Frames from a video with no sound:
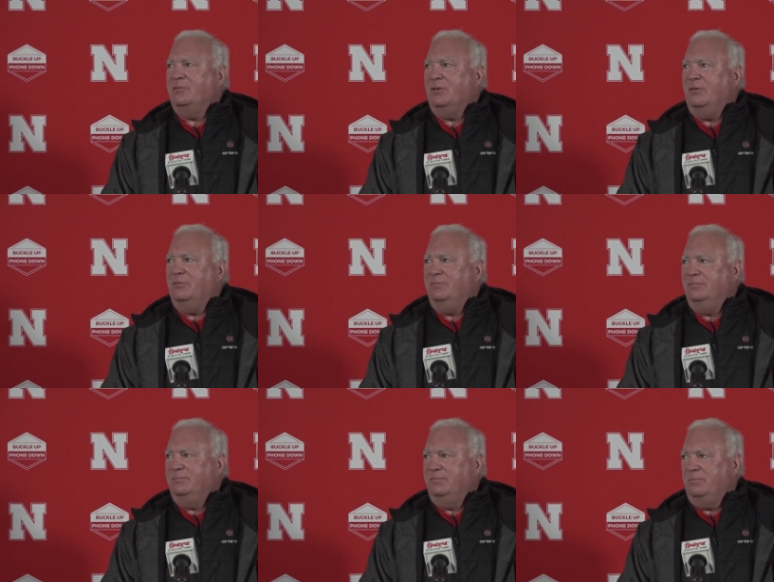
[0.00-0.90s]
So,
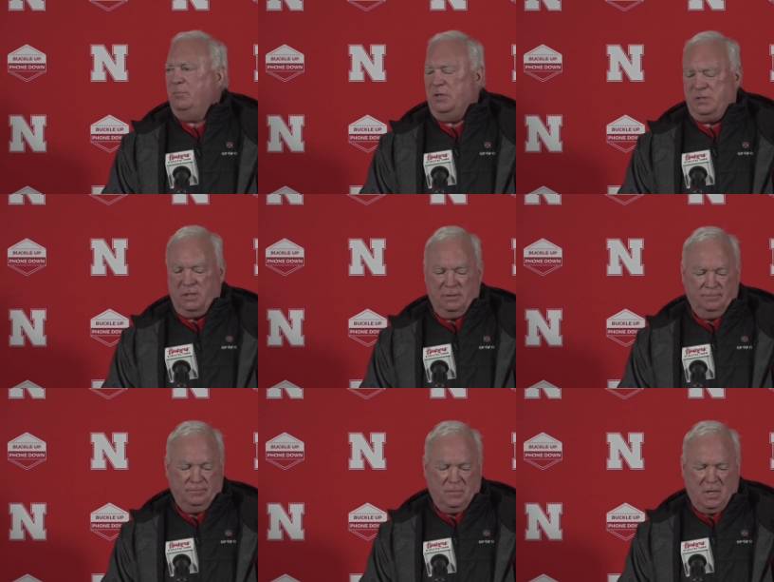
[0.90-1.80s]
but uh,
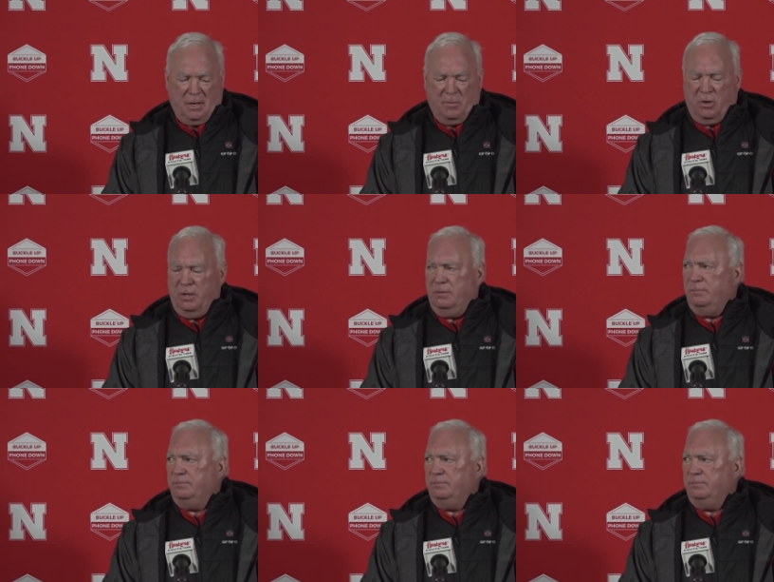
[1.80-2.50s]
yeah, I'm all right